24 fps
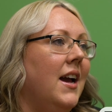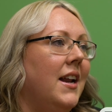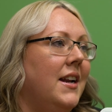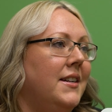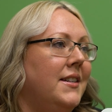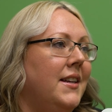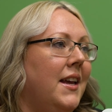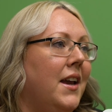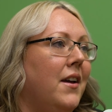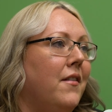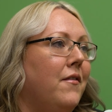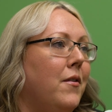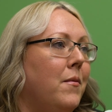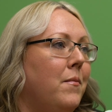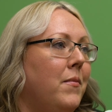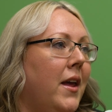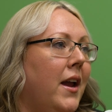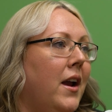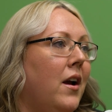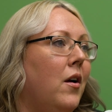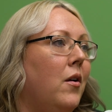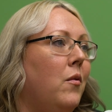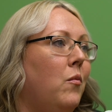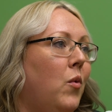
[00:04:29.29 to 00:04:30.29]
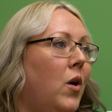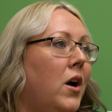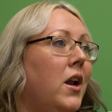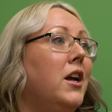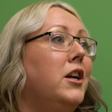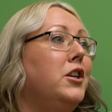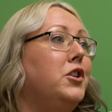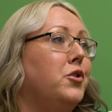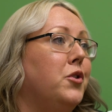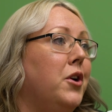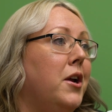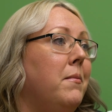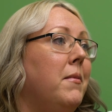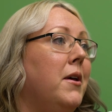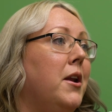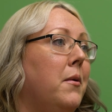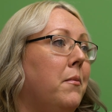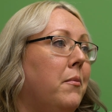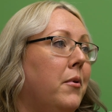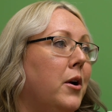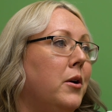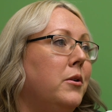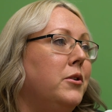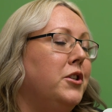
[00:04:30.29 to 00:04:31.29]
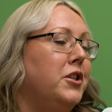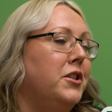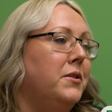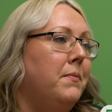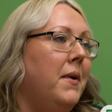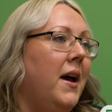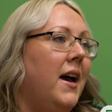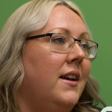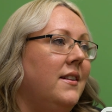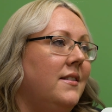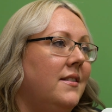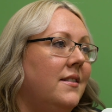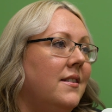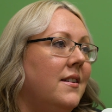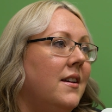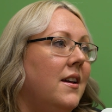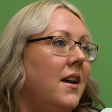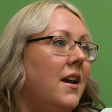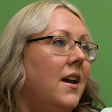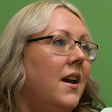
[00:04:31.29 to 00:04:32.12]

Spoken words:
kind of take it from there and what a treatment approach is best.